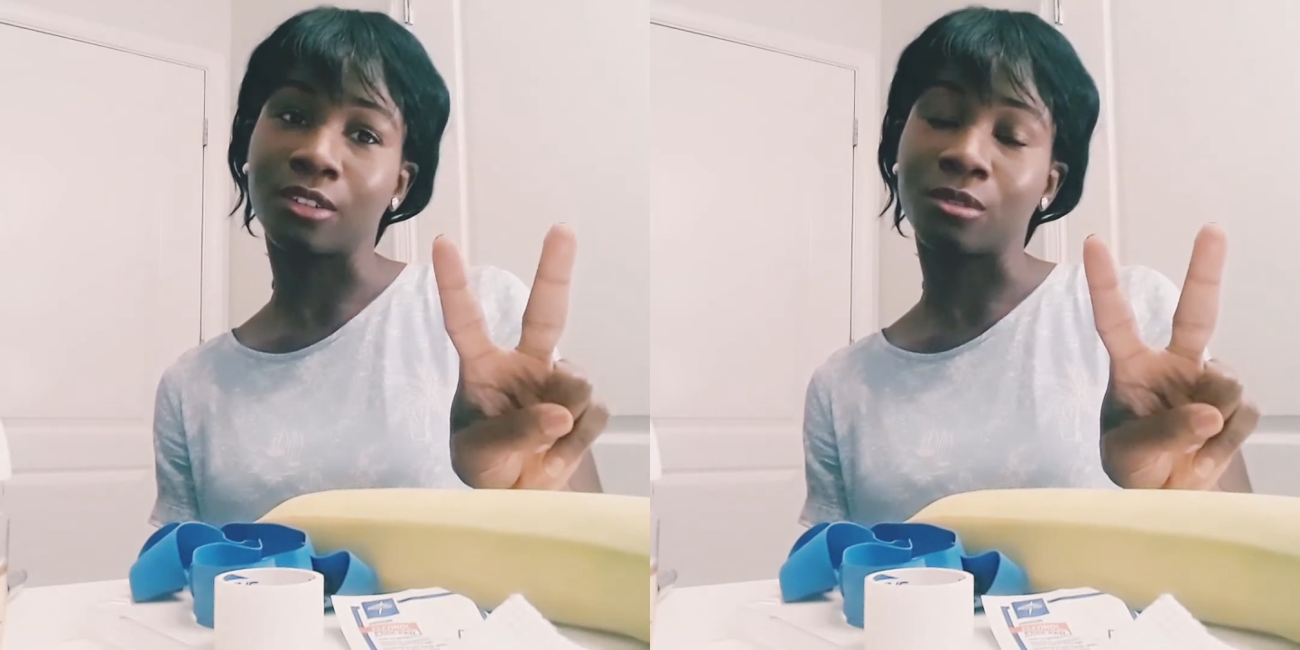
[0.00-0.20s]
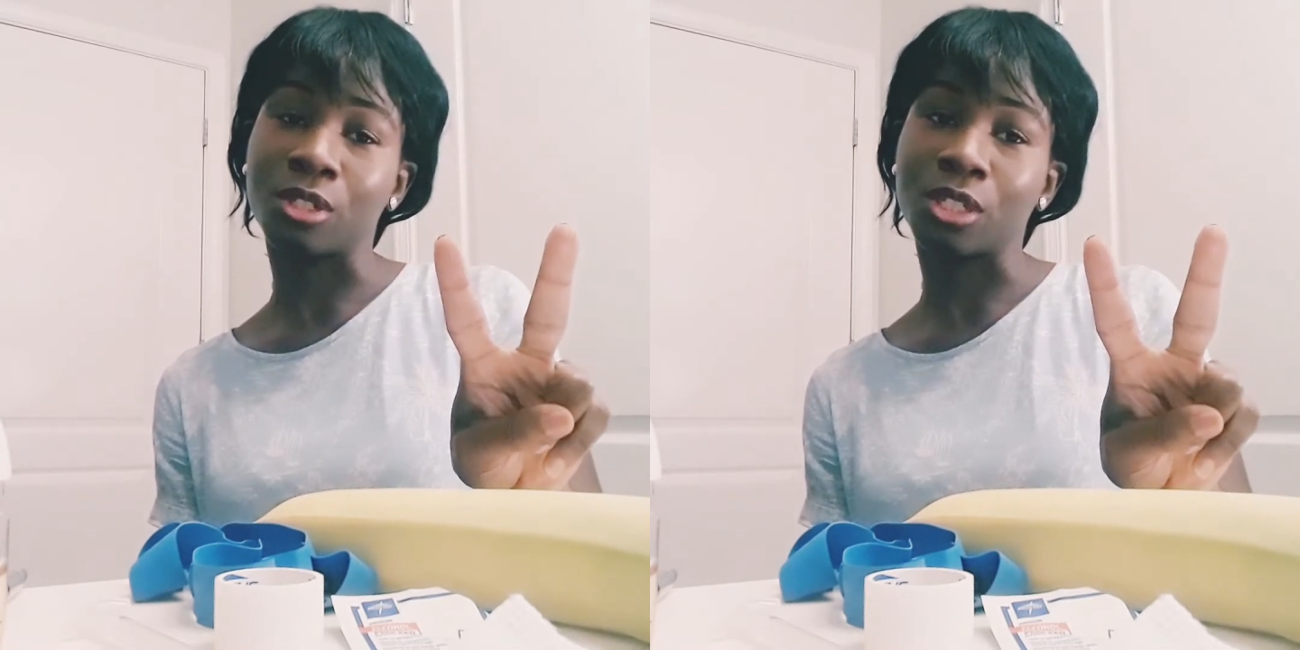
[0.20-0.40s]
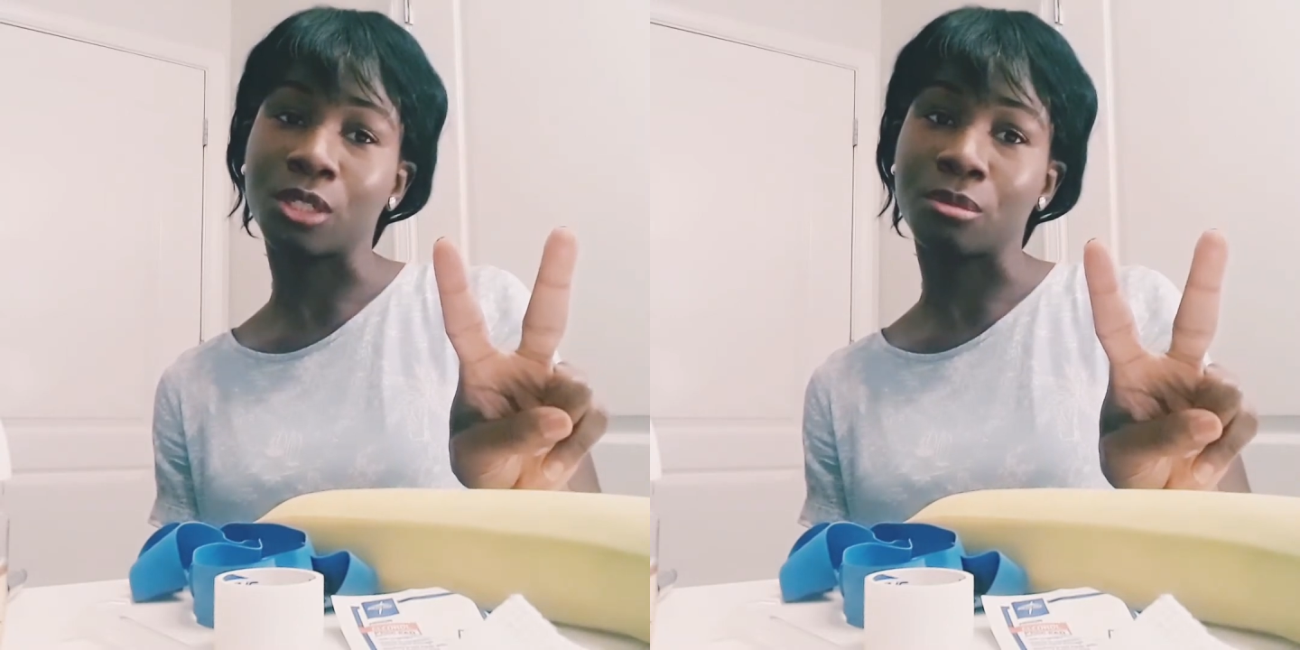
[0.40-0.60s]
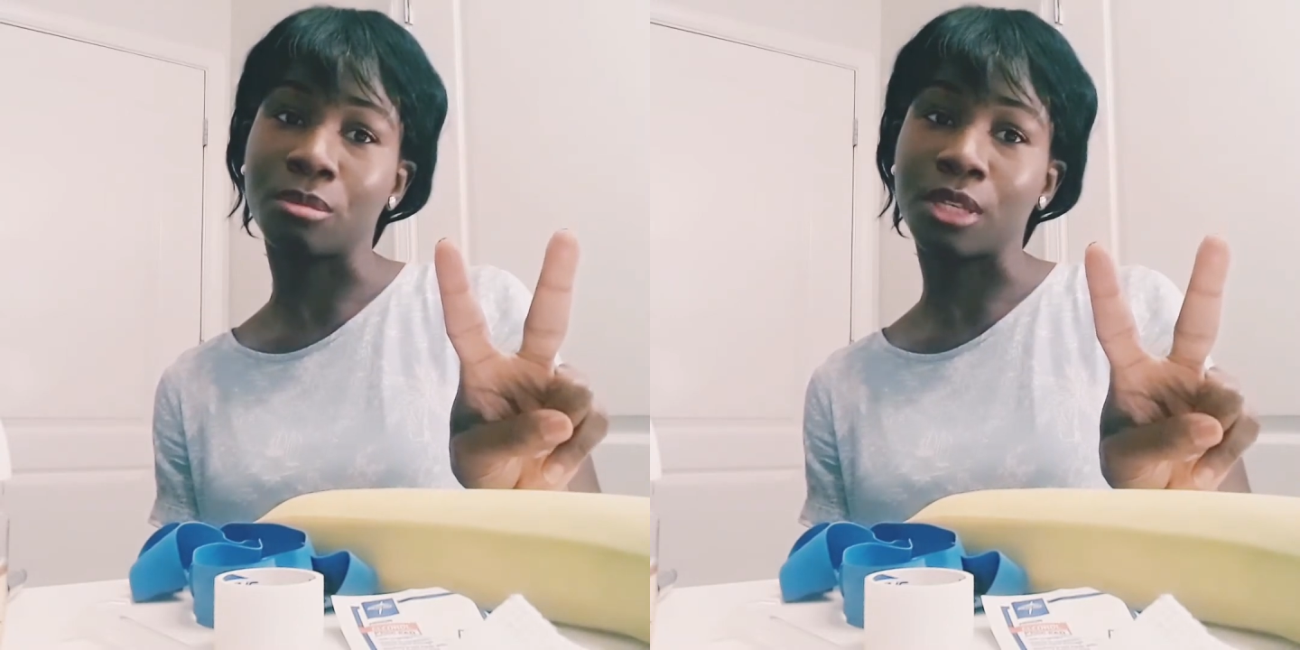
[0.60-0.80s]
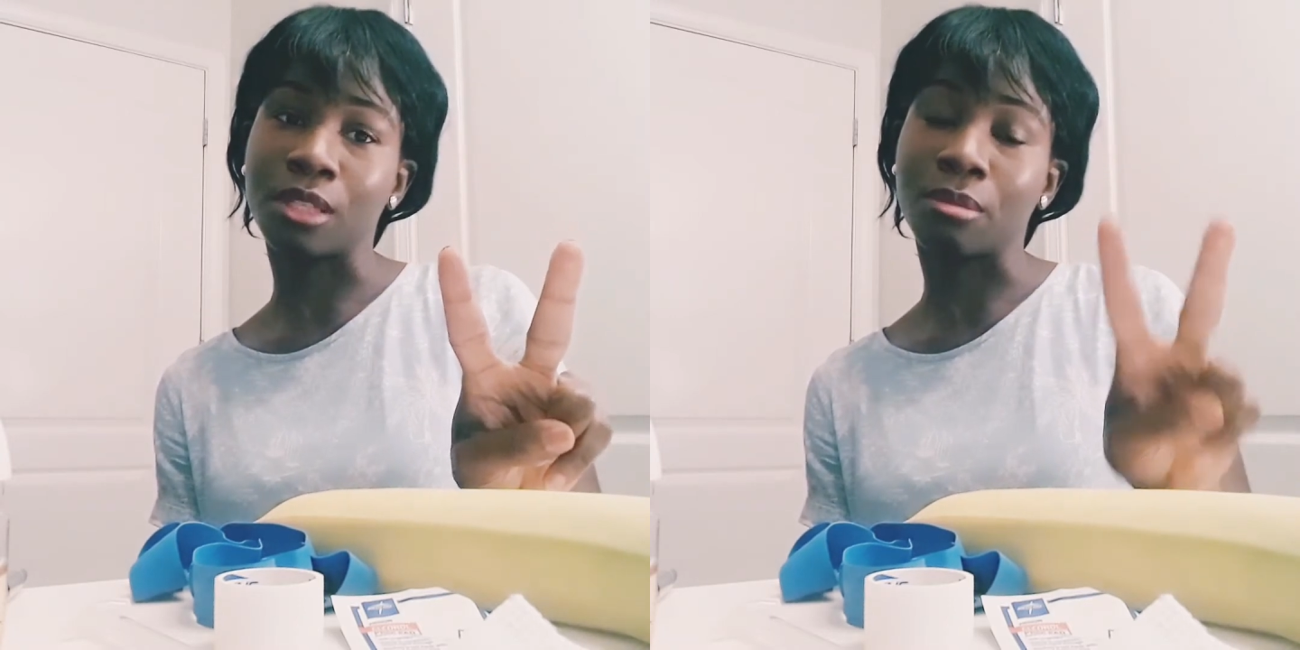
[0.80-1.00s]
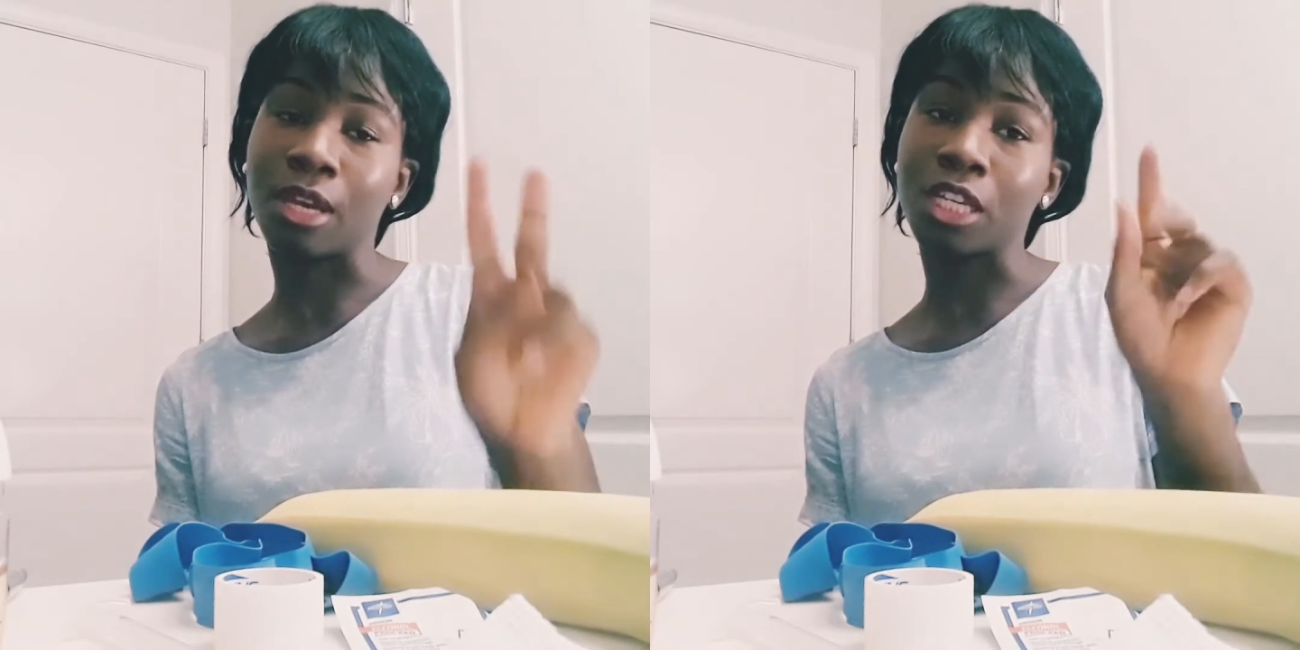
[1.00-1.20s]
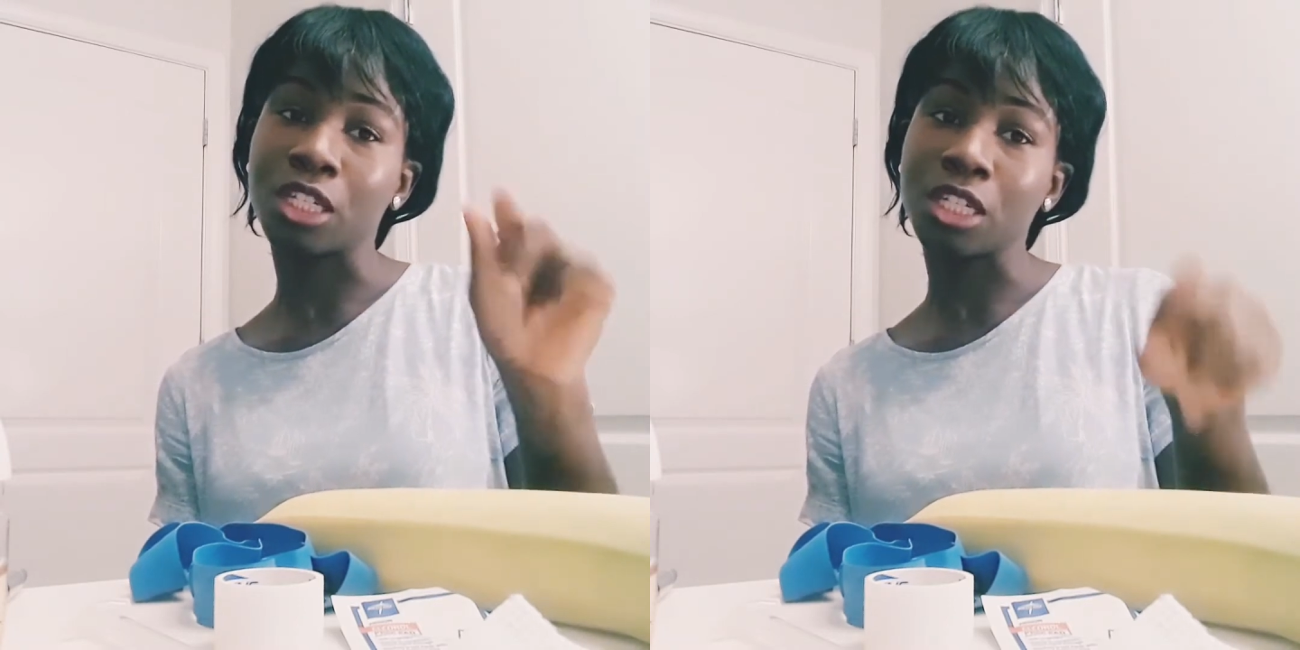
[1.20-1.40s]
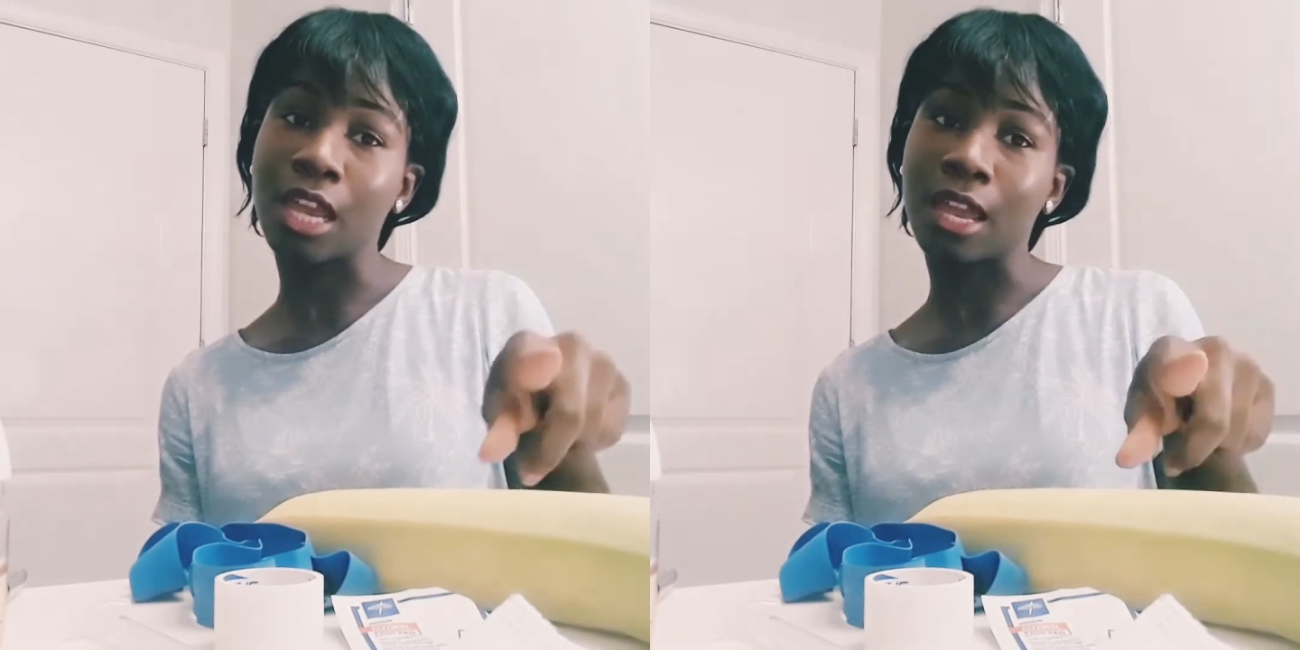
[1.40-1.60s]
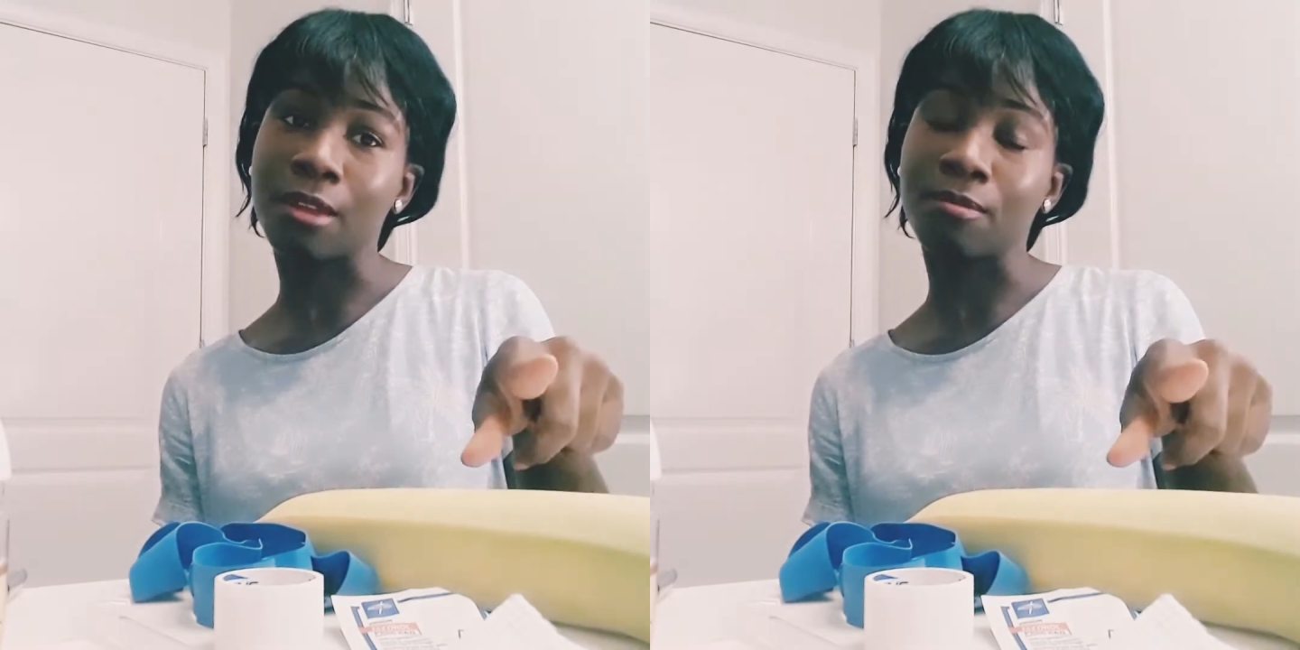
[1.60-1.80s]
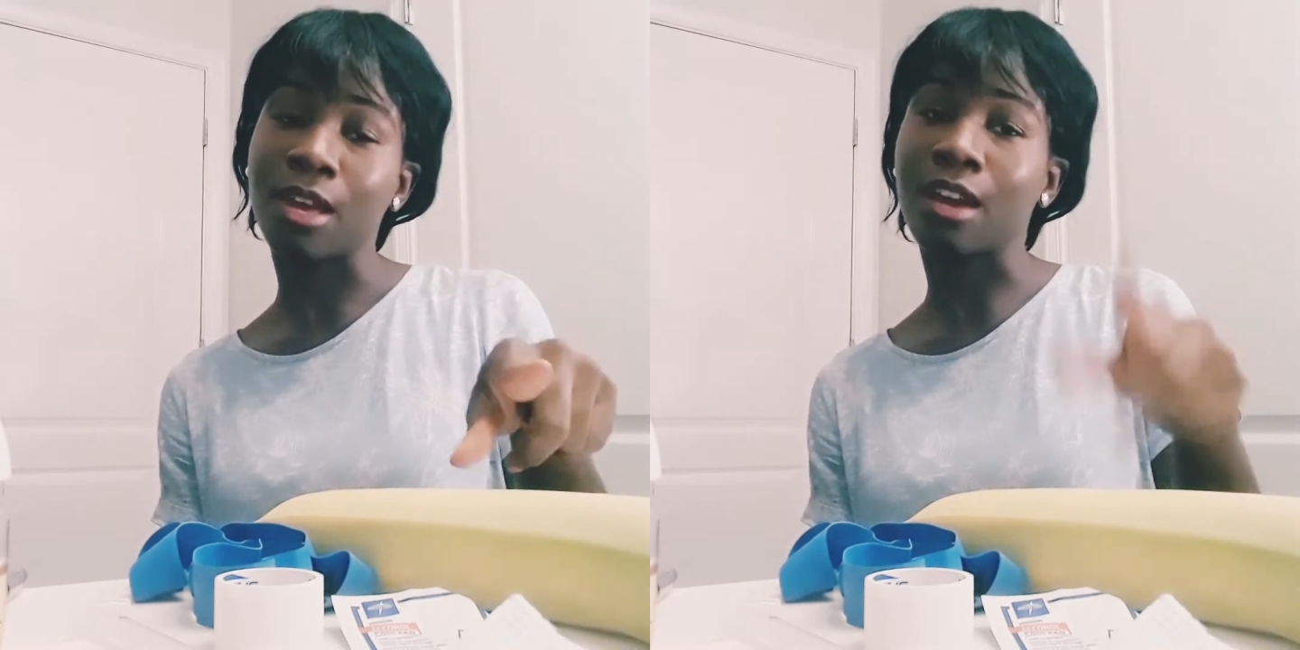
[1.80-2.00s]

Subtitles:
which could be the patient name,